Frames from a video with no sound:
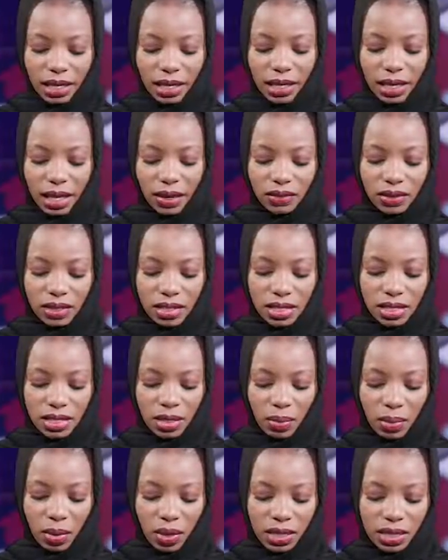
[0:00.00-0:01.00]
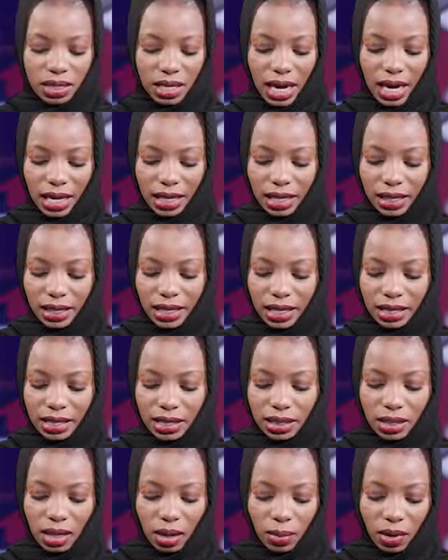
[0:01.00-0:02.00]
EFCC boss added that
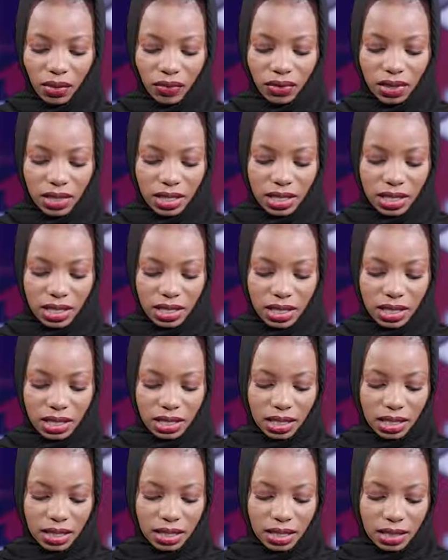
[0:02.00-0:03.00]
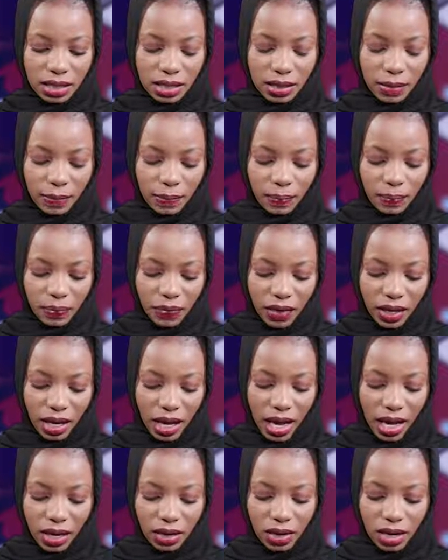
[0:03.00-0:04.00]
some of these agencies
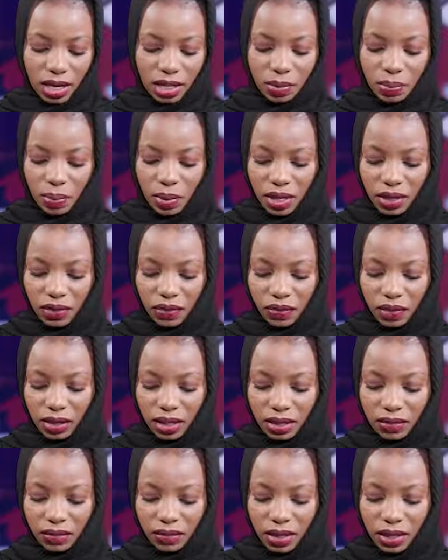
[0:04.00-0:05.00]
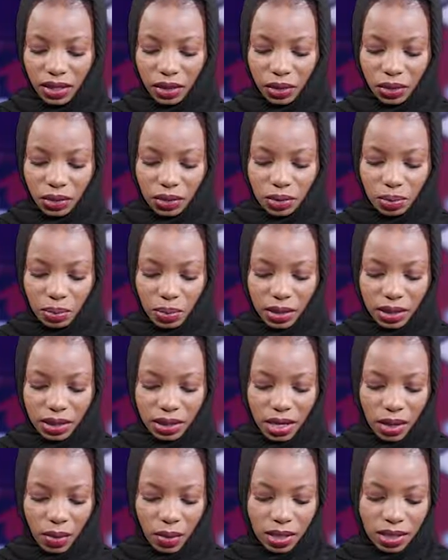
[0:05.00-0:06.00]
had not paid for the vehicles, but
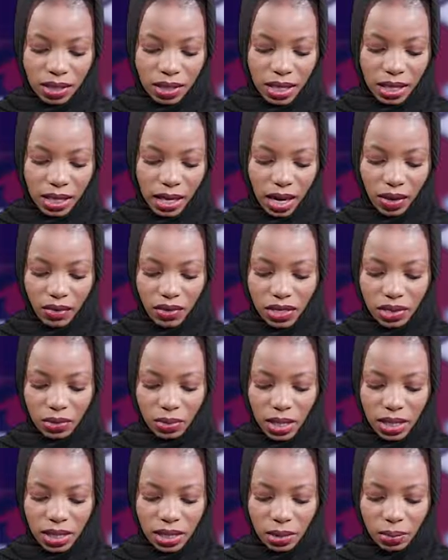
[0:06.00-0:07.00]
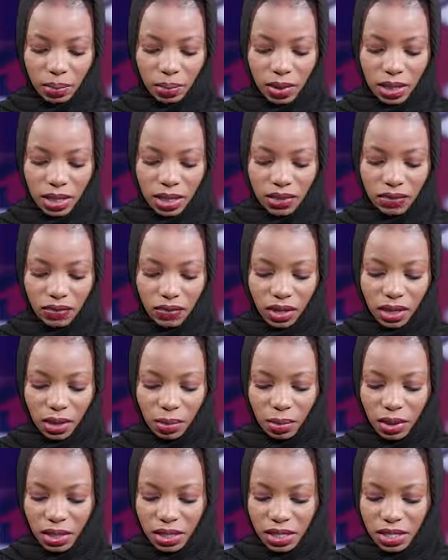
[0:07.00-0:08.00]
there was an arrangement in place for the
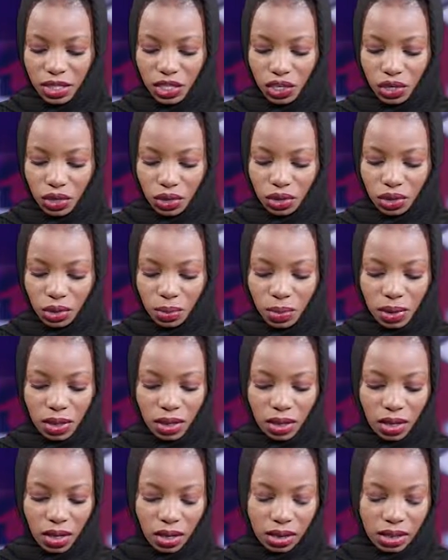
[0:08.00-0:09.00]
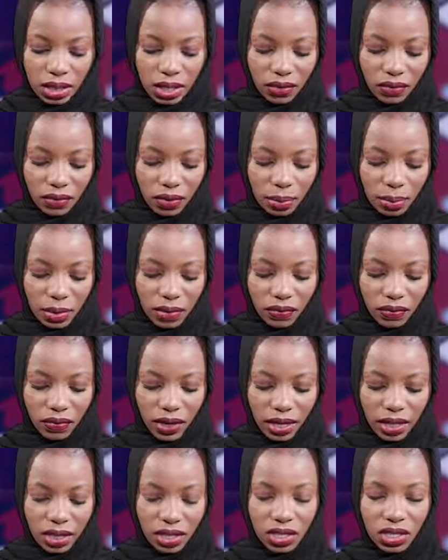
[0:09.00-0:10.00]
money to be deducted from the
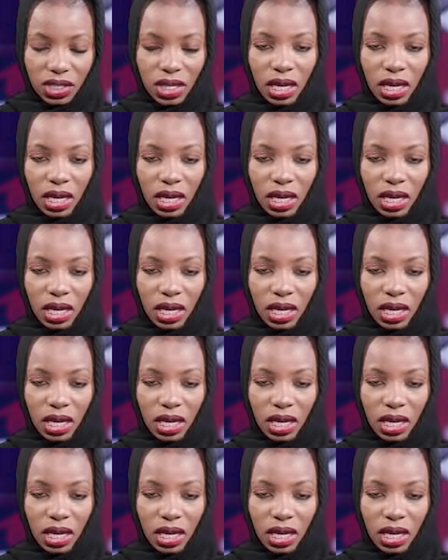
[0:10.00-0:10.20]
financial